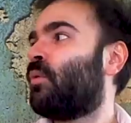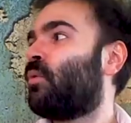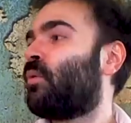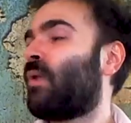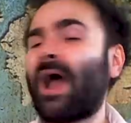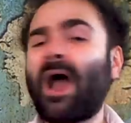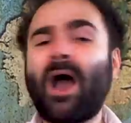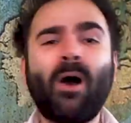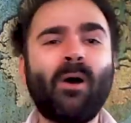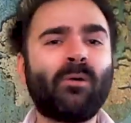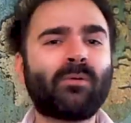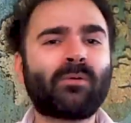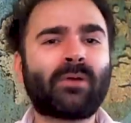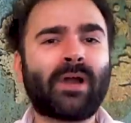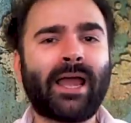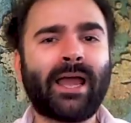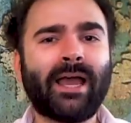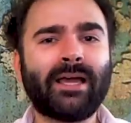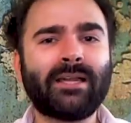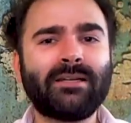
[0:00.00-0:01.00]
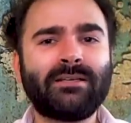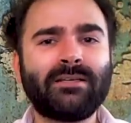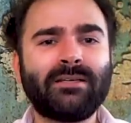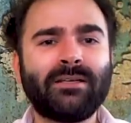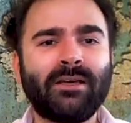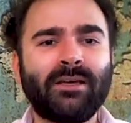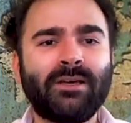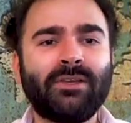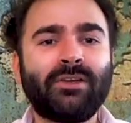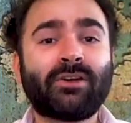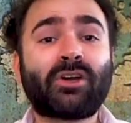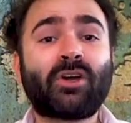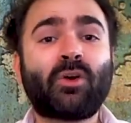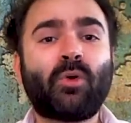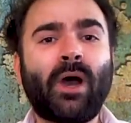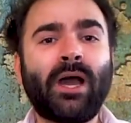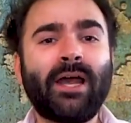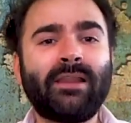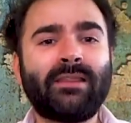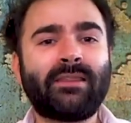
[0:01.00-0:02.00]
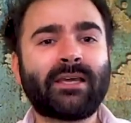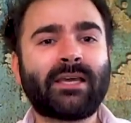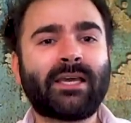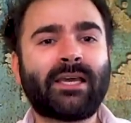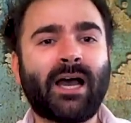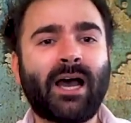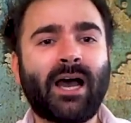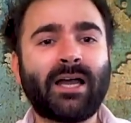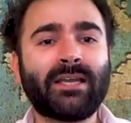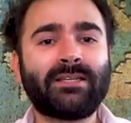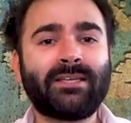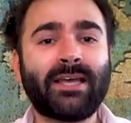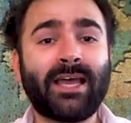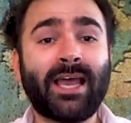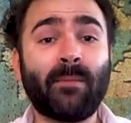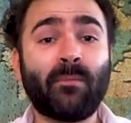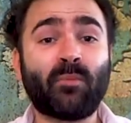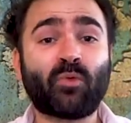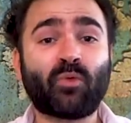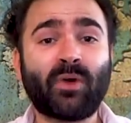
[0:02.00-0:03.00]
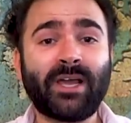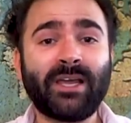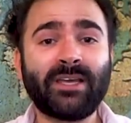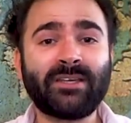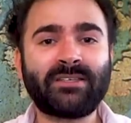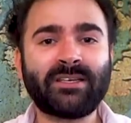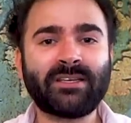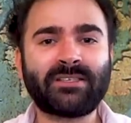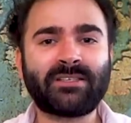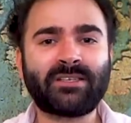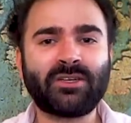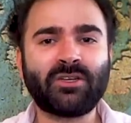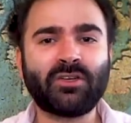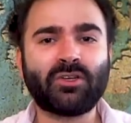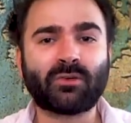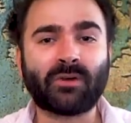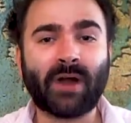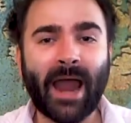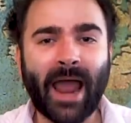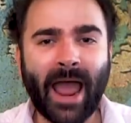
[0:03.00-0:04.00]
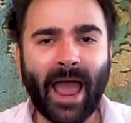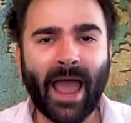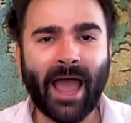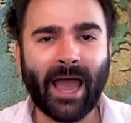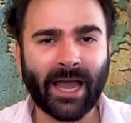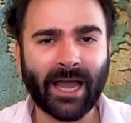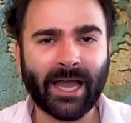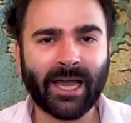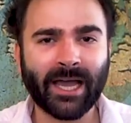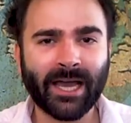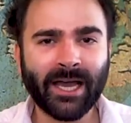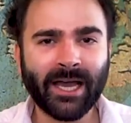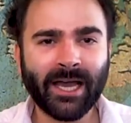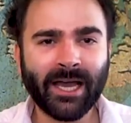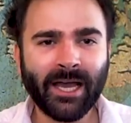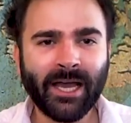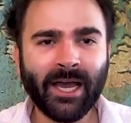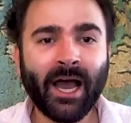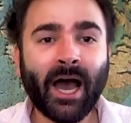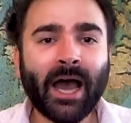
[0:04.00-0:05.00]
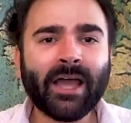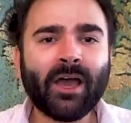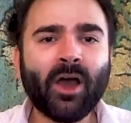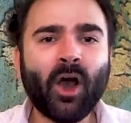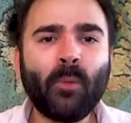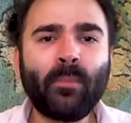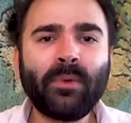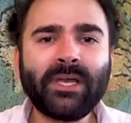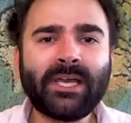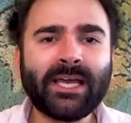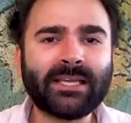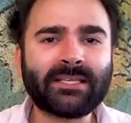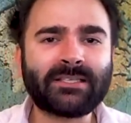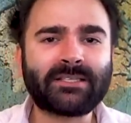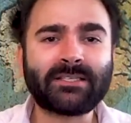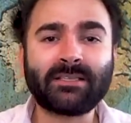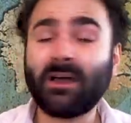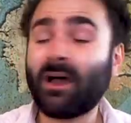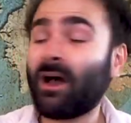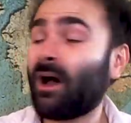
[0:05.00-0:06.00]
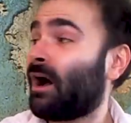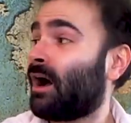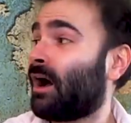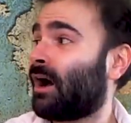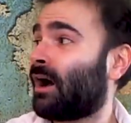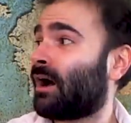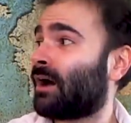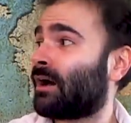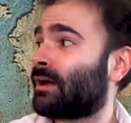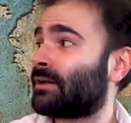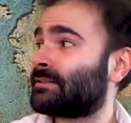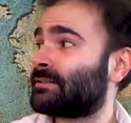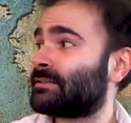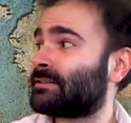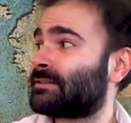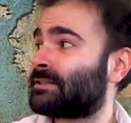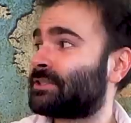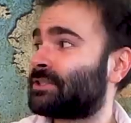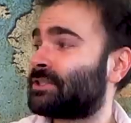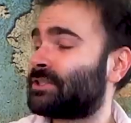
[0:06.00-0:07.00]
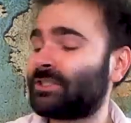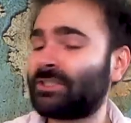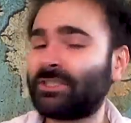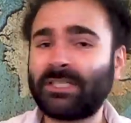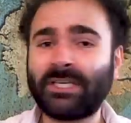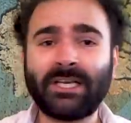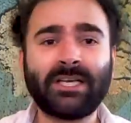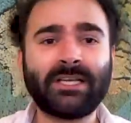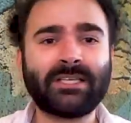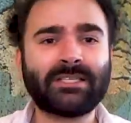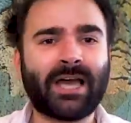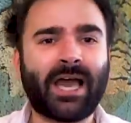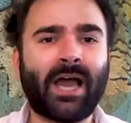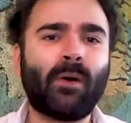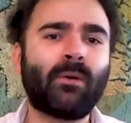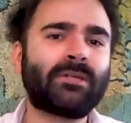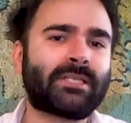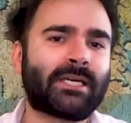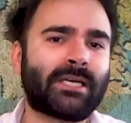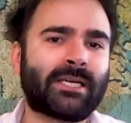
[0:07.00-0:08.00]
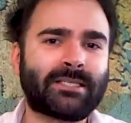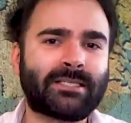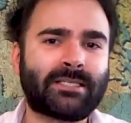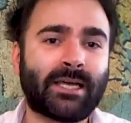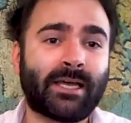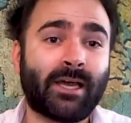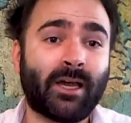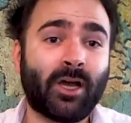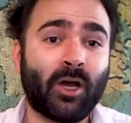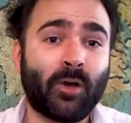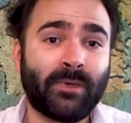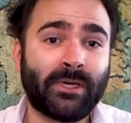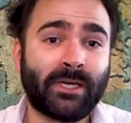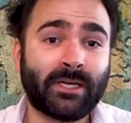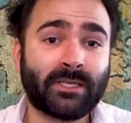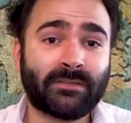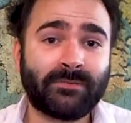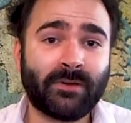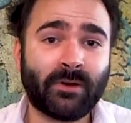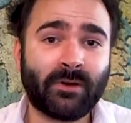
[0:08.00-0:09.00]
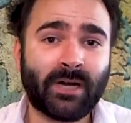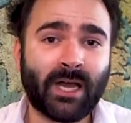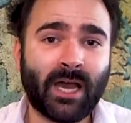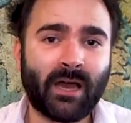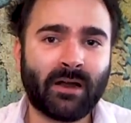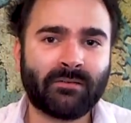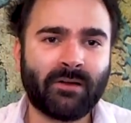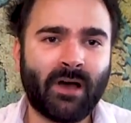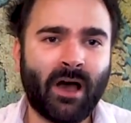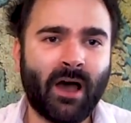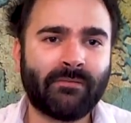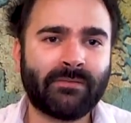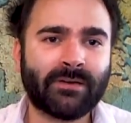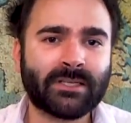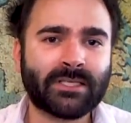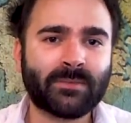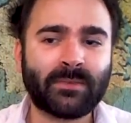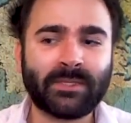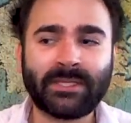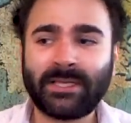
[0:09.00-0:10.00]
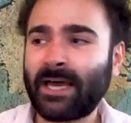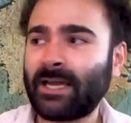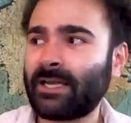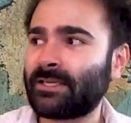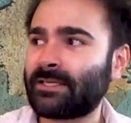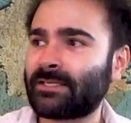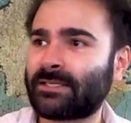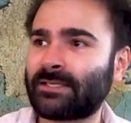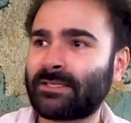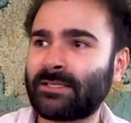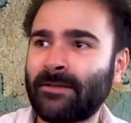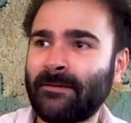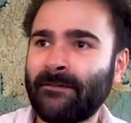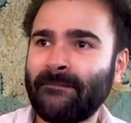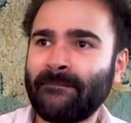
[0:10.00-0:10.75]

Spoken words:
Wow, Rand. You're quite the goddamn racist drag. I hope he gets, I was gonna say I hope he gets voted out of office, but that is